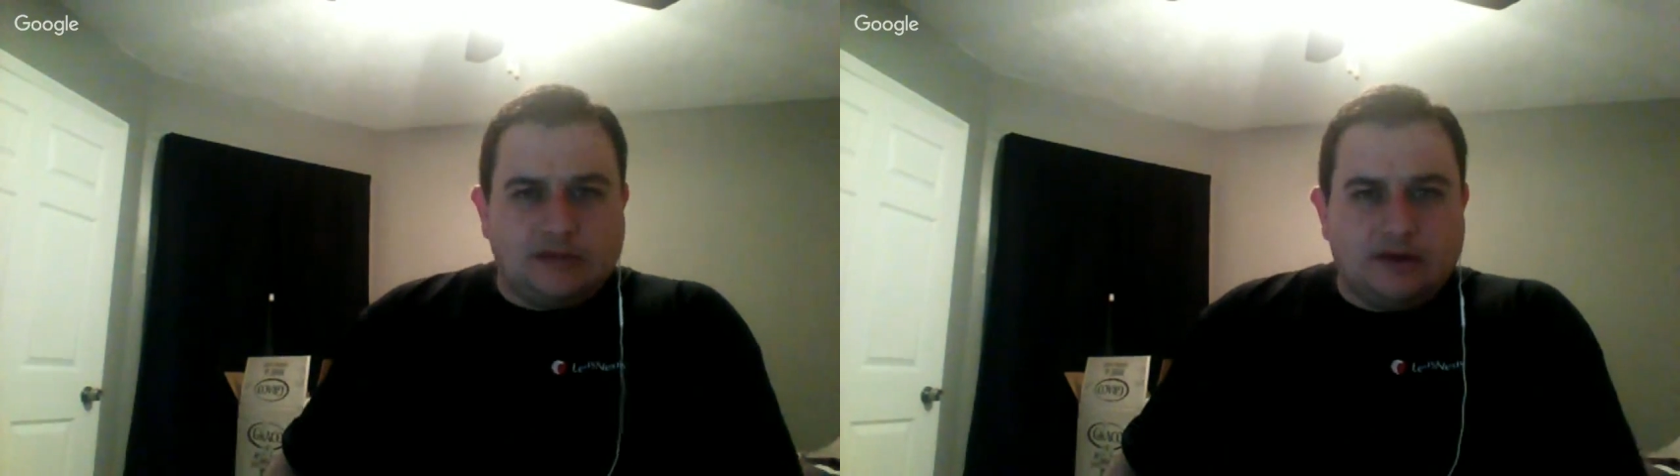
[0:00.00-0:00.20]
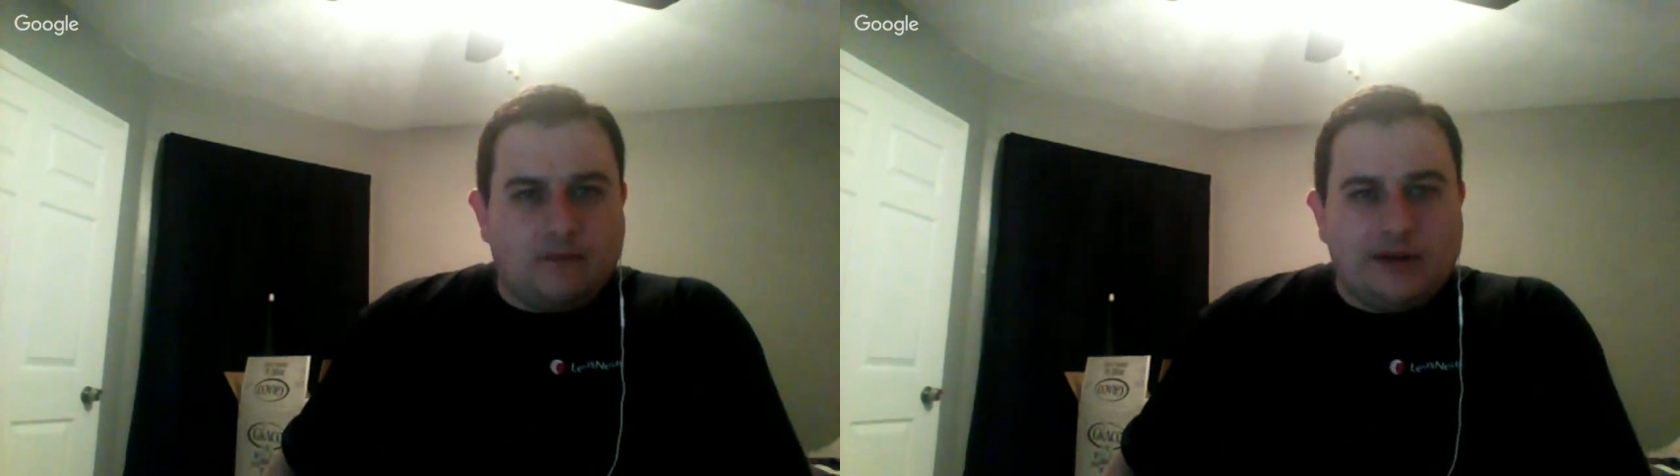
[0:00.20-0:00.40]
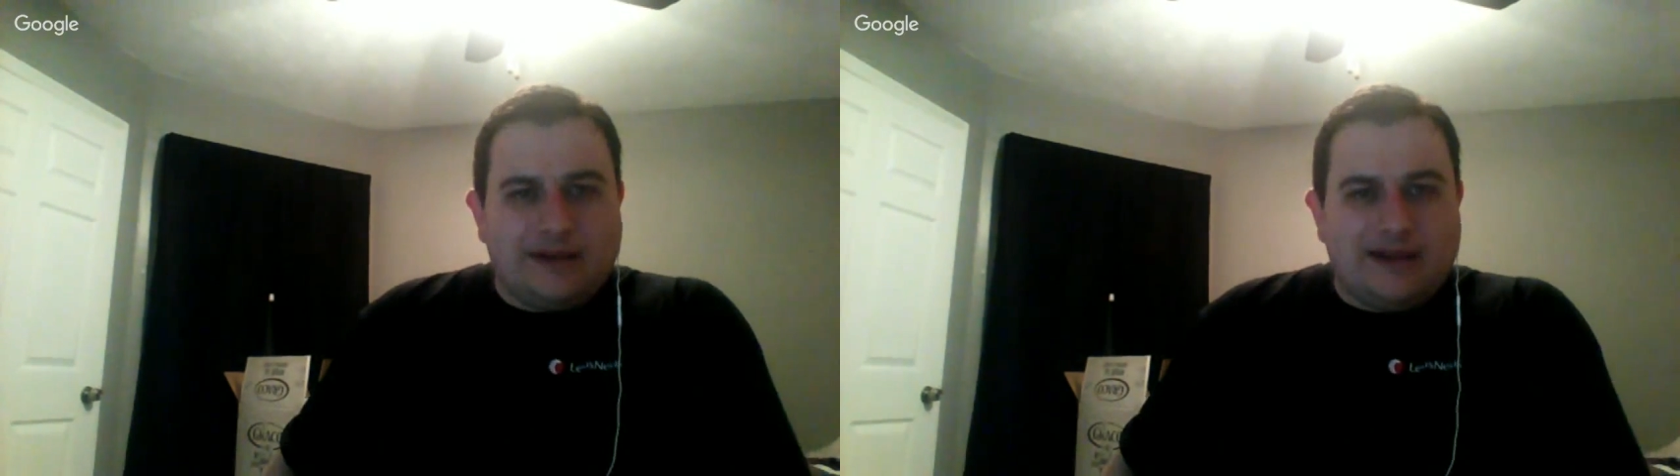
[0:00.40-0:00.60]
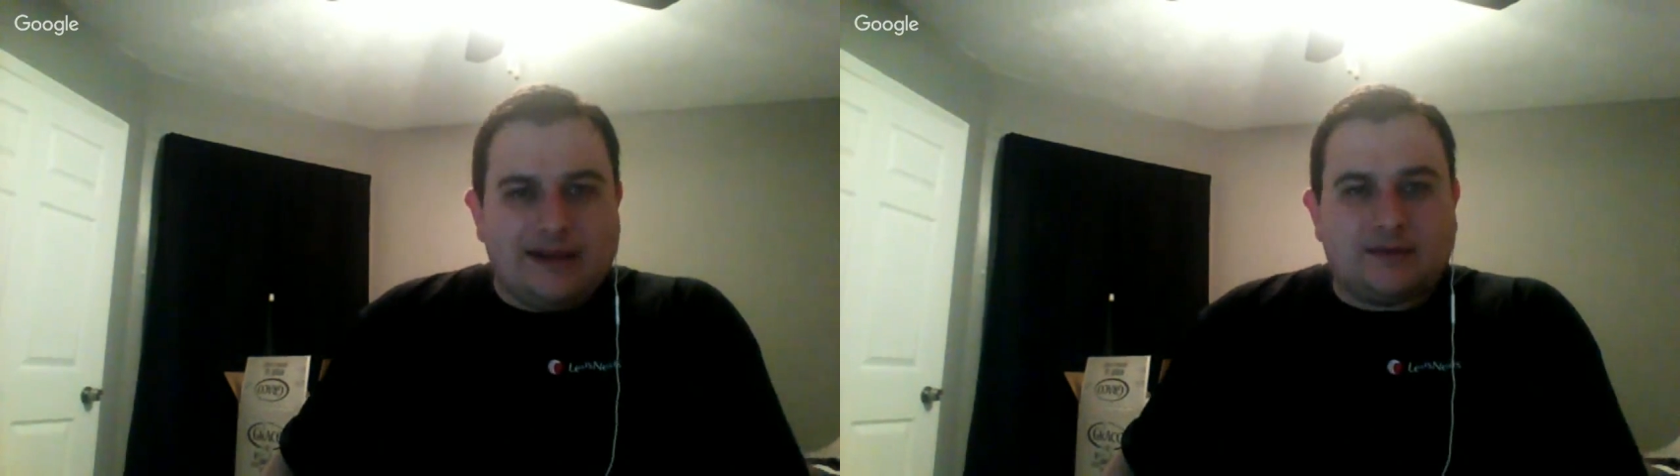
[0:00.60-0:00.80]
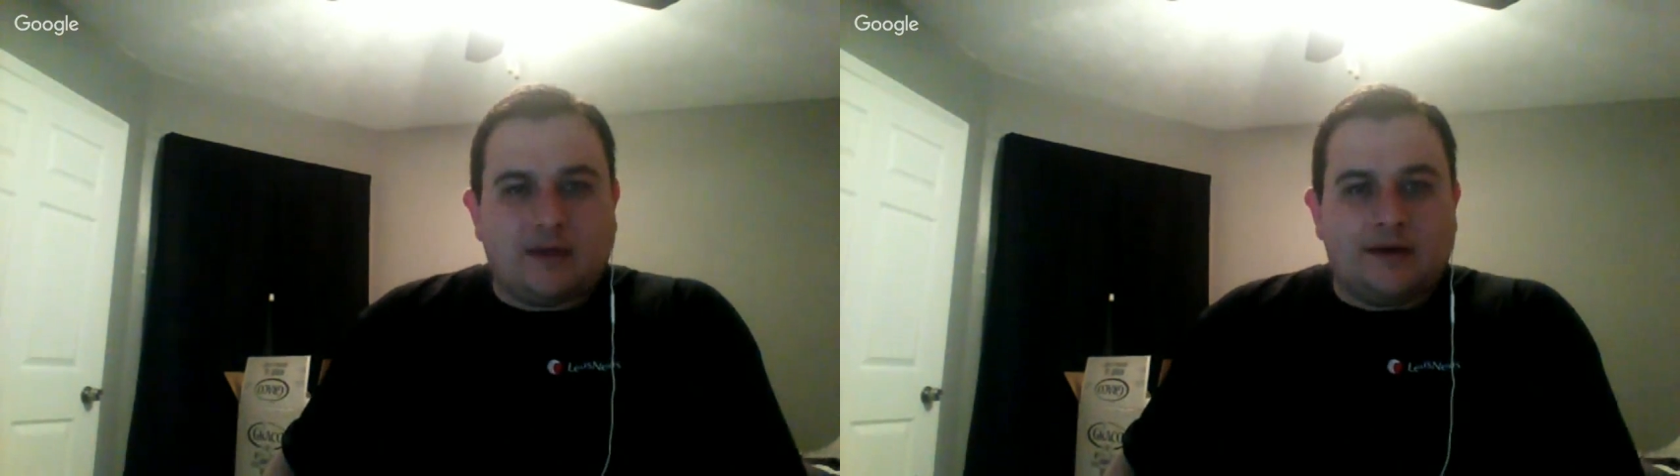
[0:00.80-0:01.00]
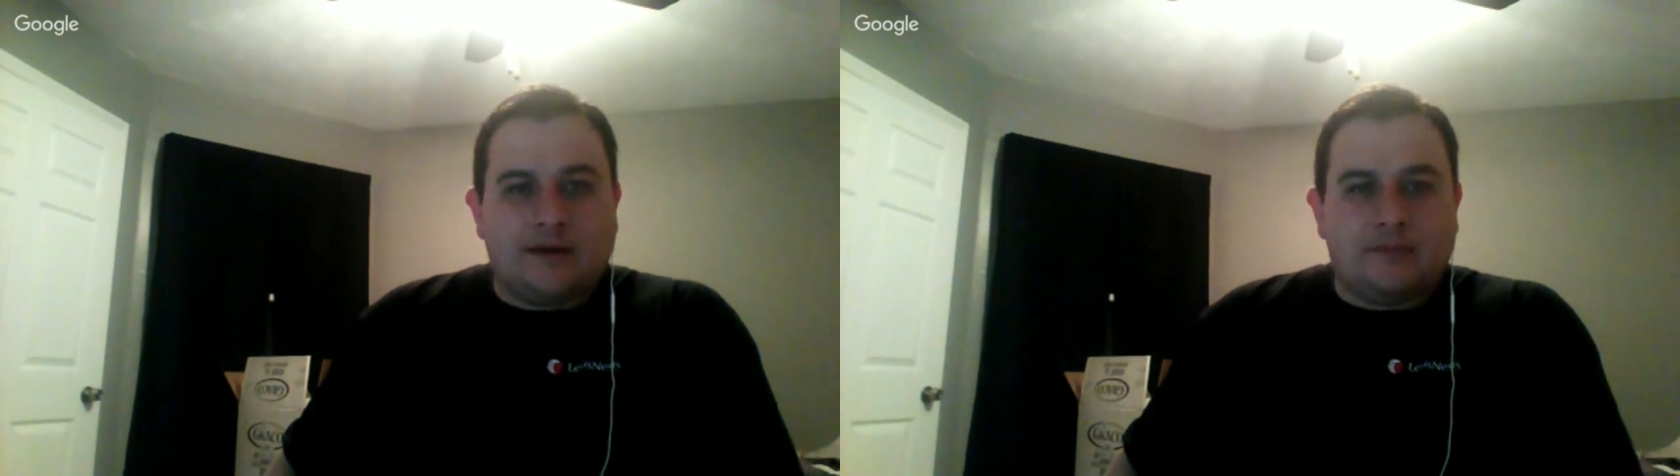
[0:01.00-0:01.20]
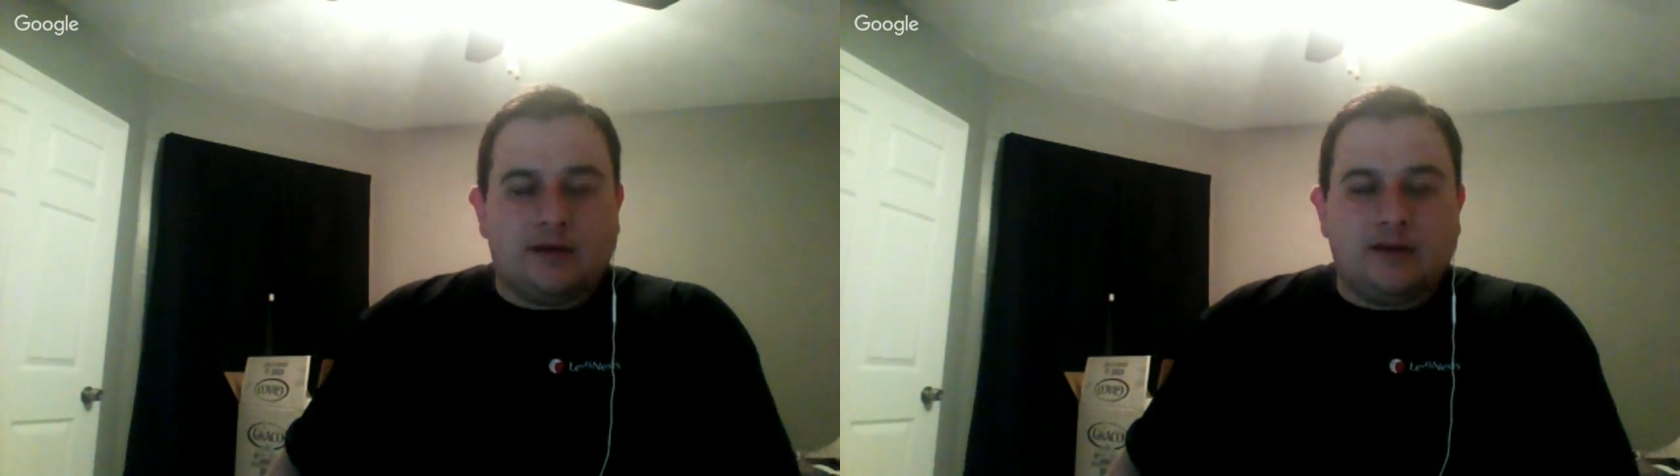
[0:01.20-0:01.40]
himself one last time.